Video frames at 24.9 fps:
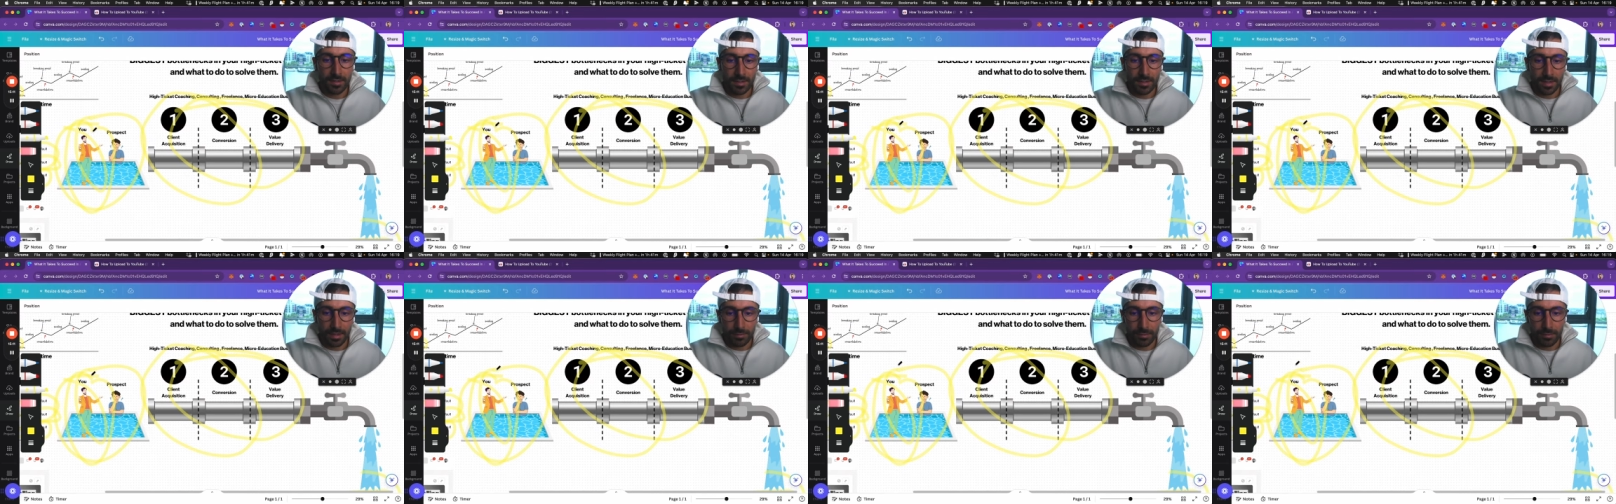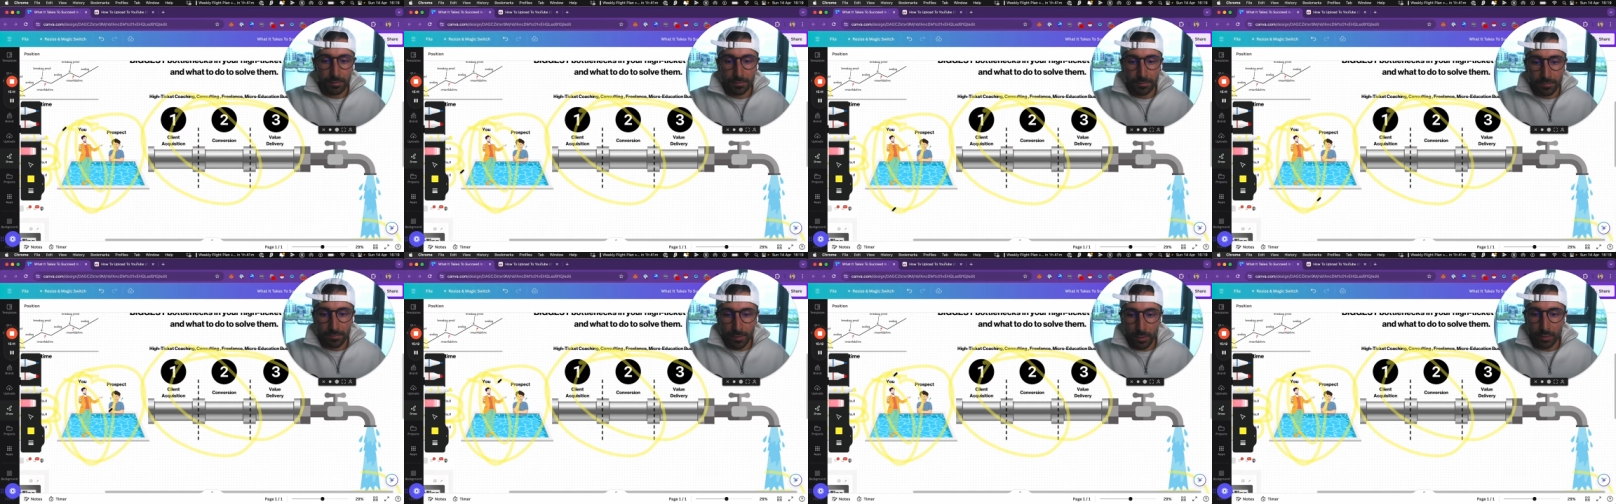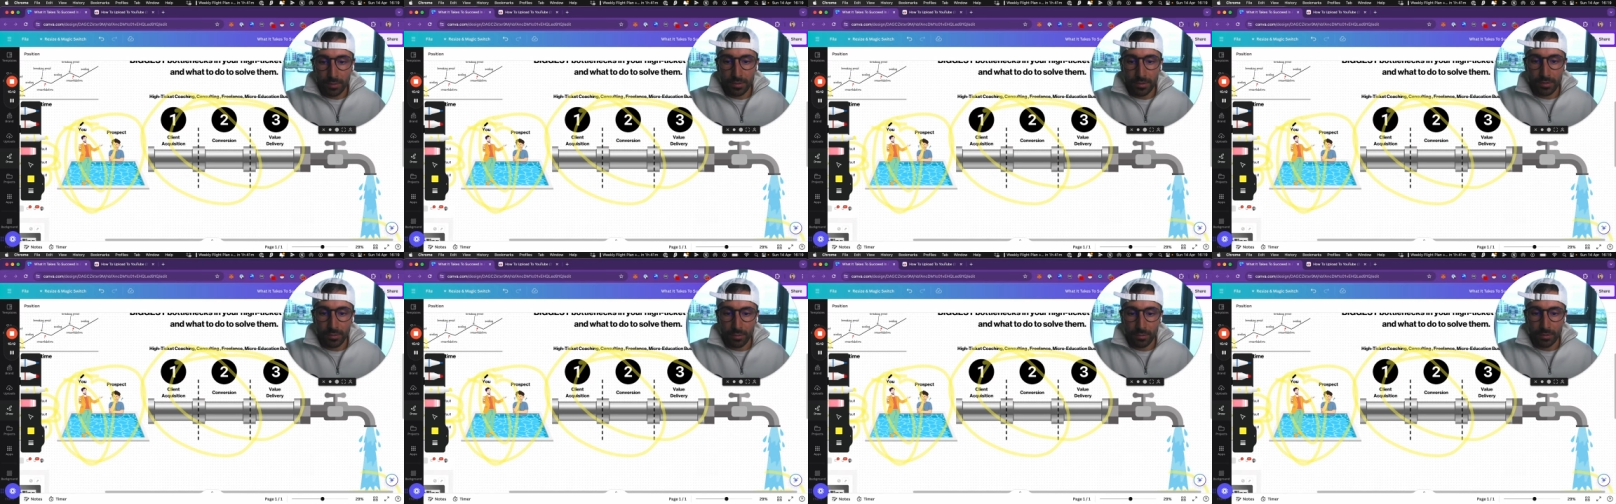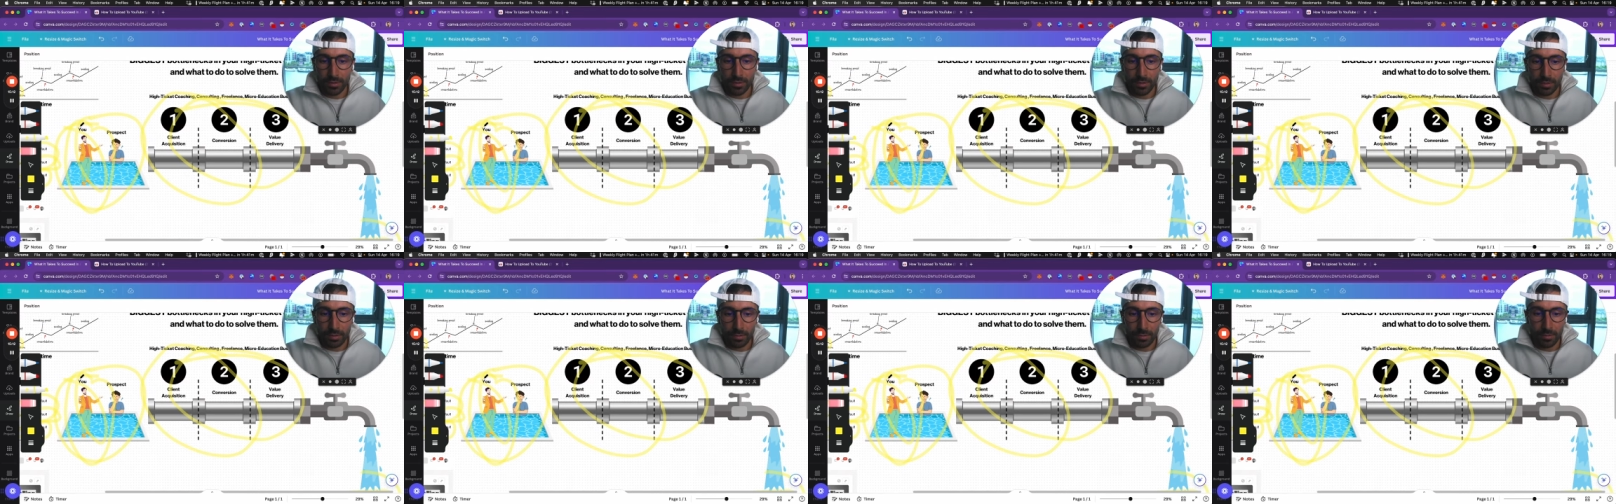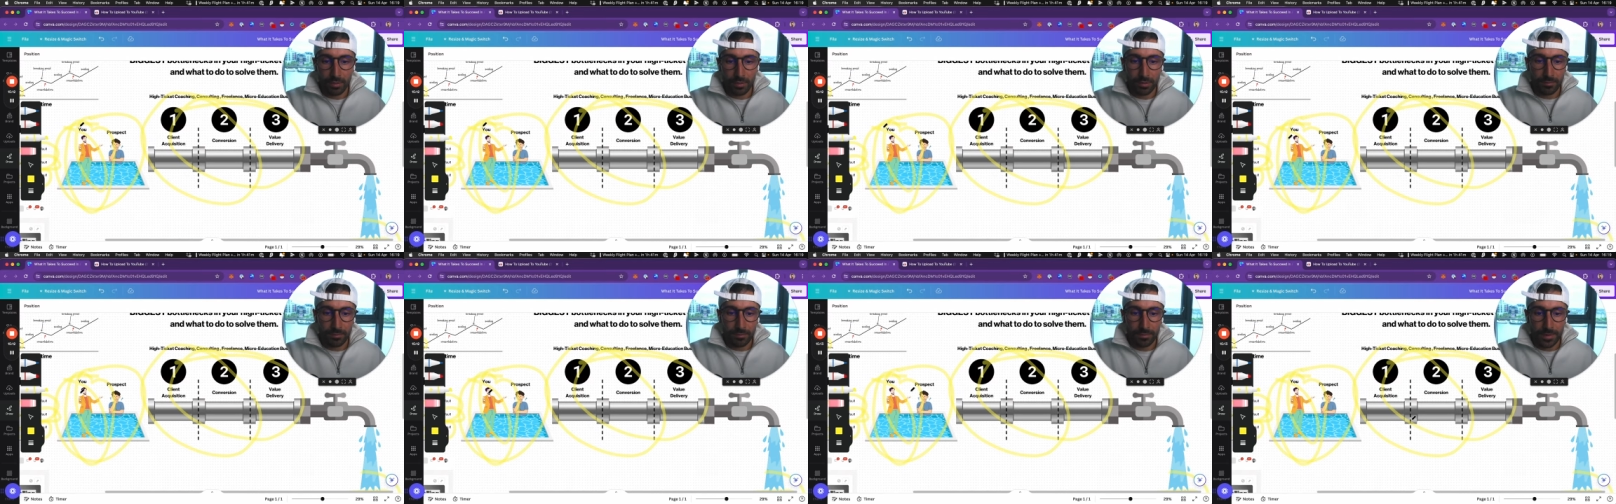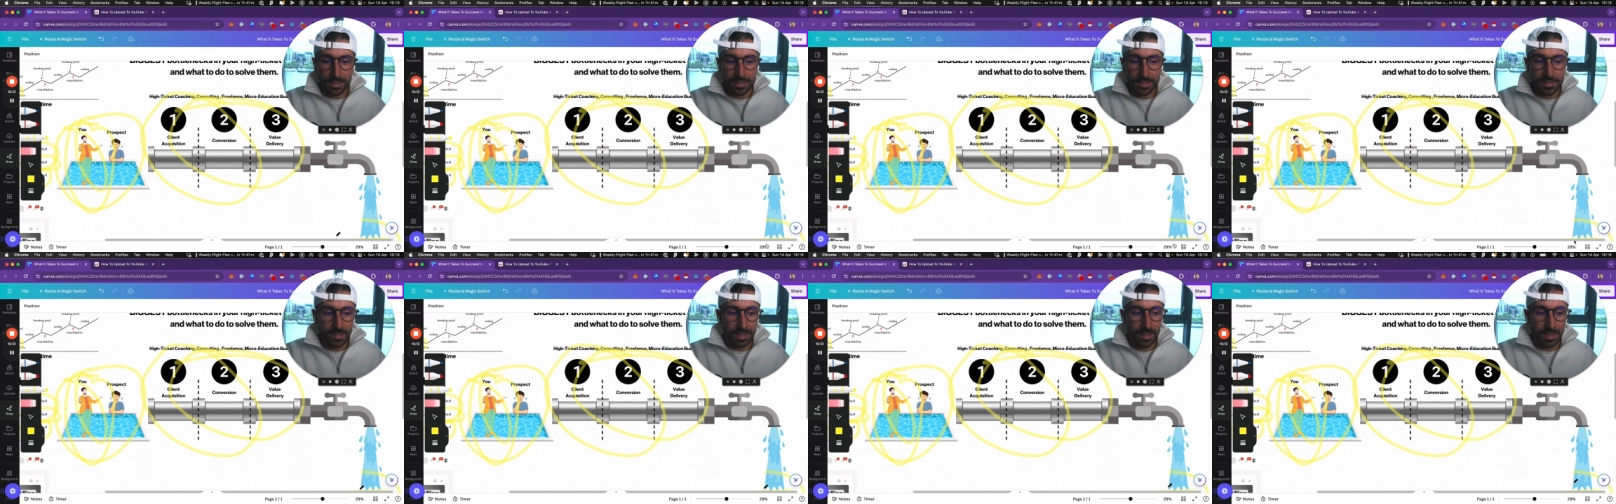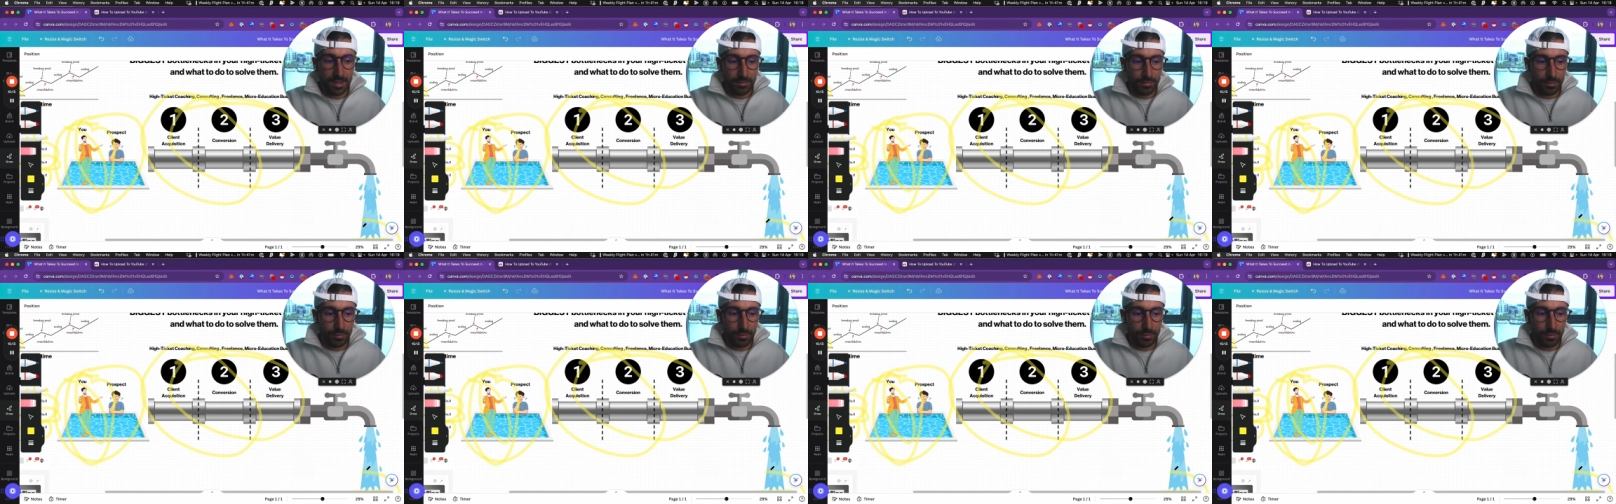If you focused on you, you fix that.